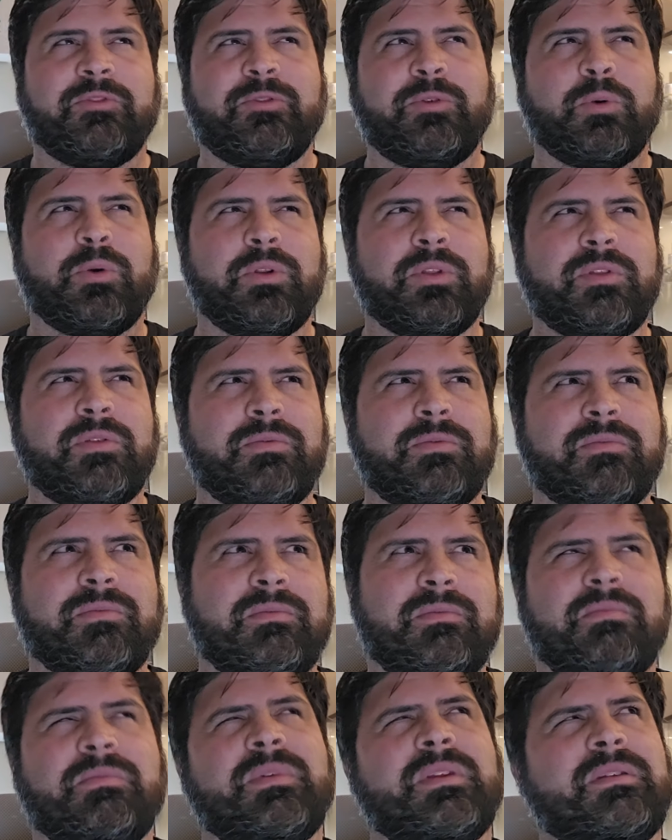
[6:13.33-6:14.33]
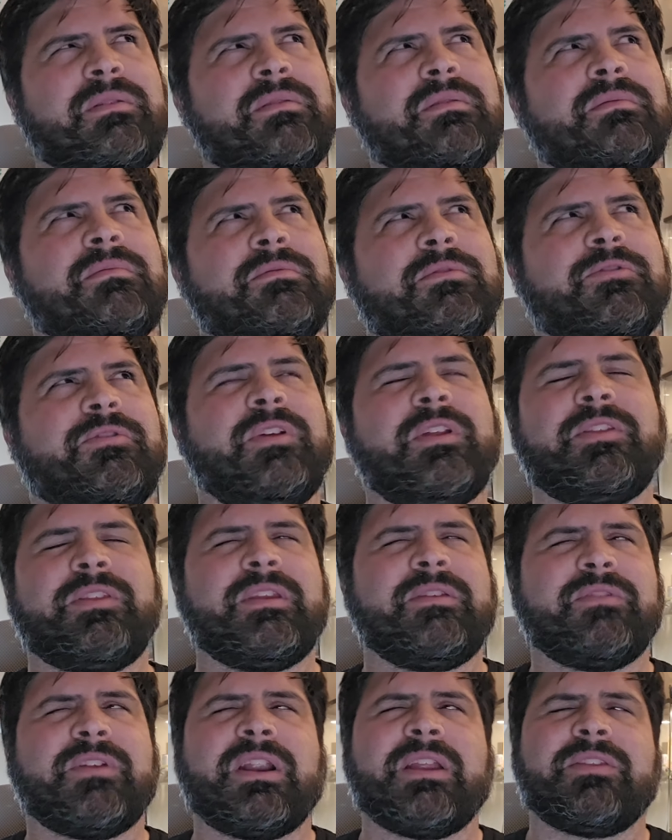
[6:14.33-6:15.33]
4th, in
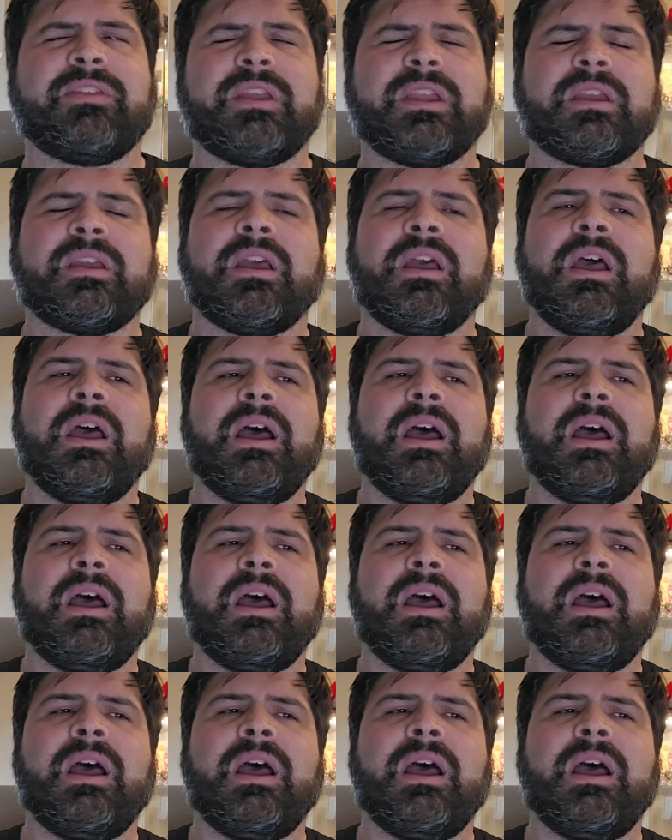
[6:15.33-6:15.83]
5th even, I think,